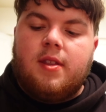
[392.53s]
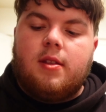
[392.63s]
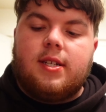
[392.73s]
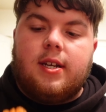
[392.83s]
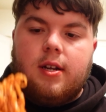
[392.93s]

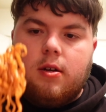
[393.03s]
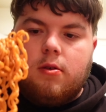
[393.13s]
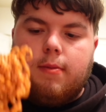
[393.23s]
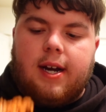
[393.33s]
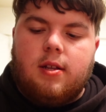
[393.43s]
Let's get another
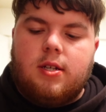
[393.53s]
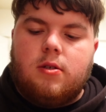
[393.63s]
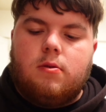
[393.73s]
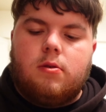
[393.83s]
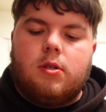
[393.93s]
bite of these
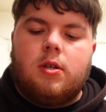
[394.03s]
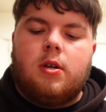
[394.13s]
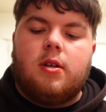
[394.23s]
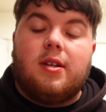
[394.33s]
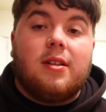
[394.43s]
noodles.
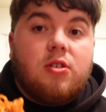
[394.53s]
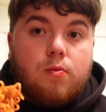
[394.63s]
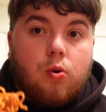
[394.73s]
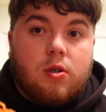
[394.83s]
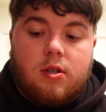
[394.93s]
And there's
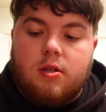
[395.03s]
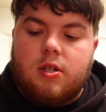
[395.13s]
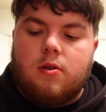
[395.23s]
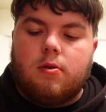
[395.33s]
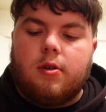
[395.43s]
more to this
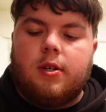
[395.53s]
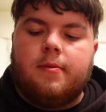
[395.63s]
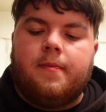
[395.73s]
story.